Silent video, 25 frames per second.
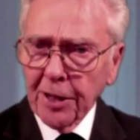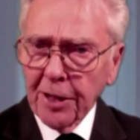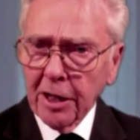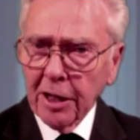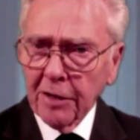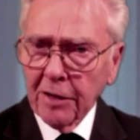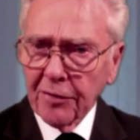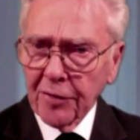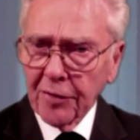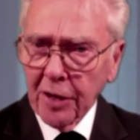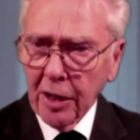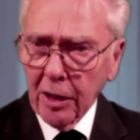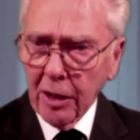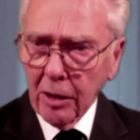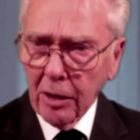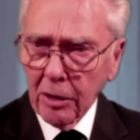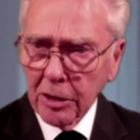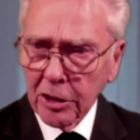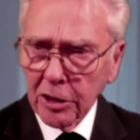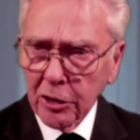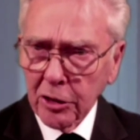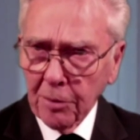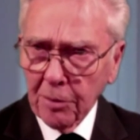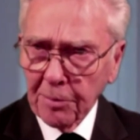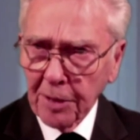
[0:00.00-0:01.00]

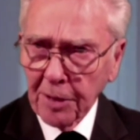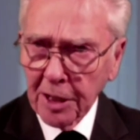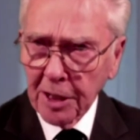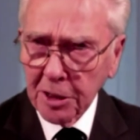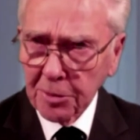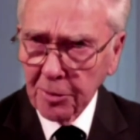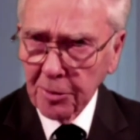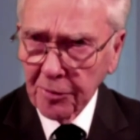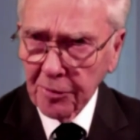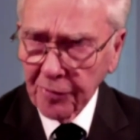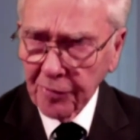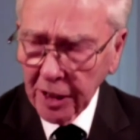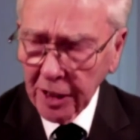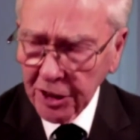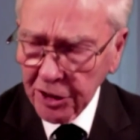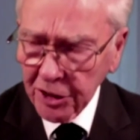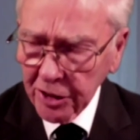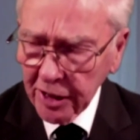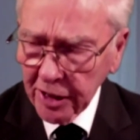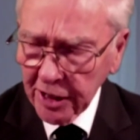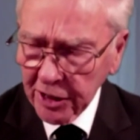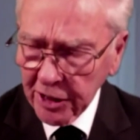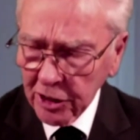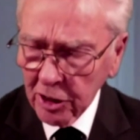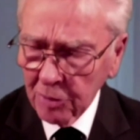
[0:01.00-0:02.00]
PFL, so Plasma
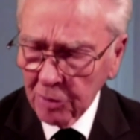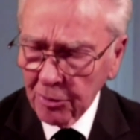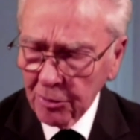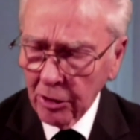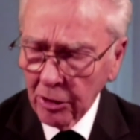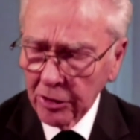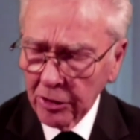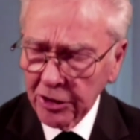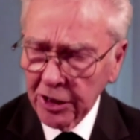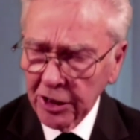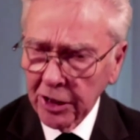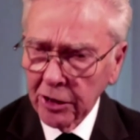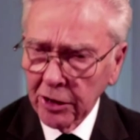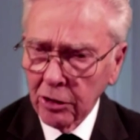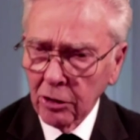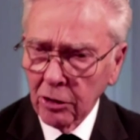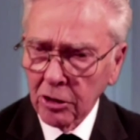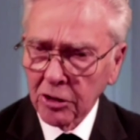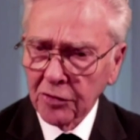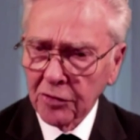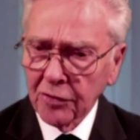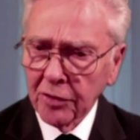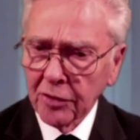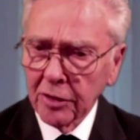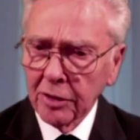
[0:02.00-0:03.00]
Fractionation Laboratory in
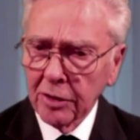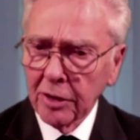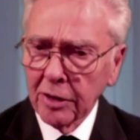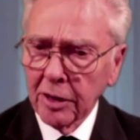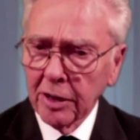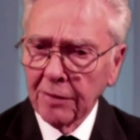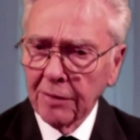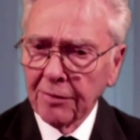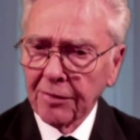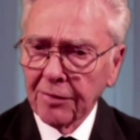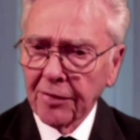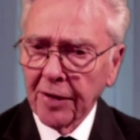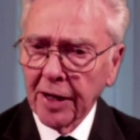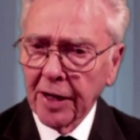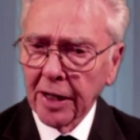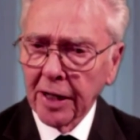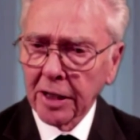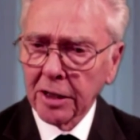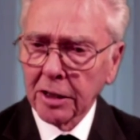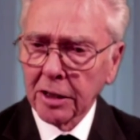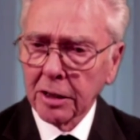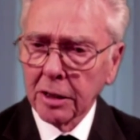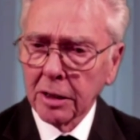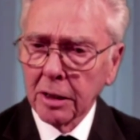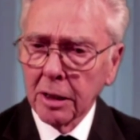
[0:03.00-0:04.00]
Oxford, in
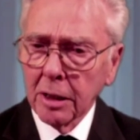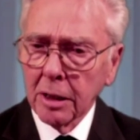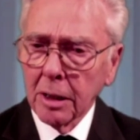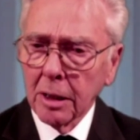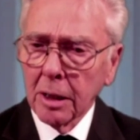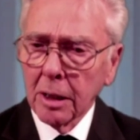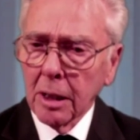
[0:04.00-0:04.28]
fact,